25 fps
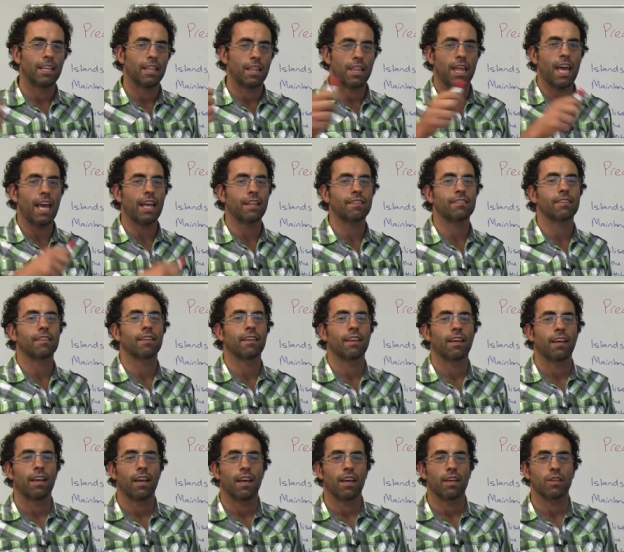That
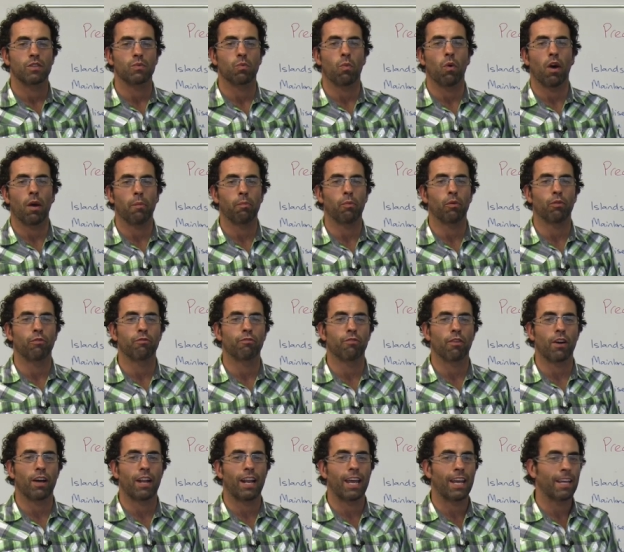is Whiteboard
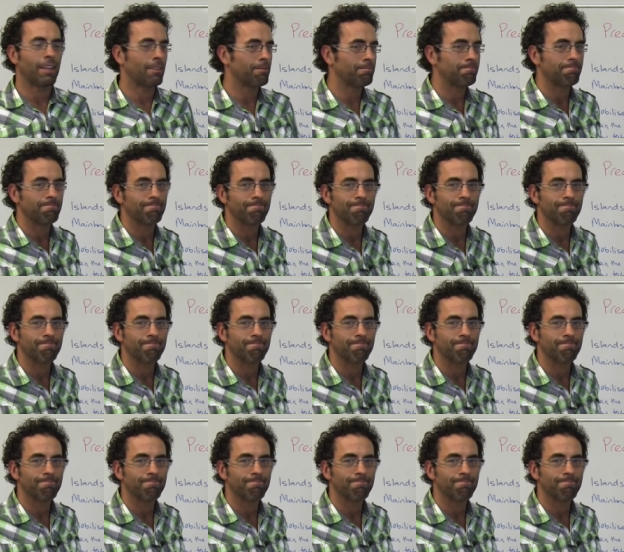Friday.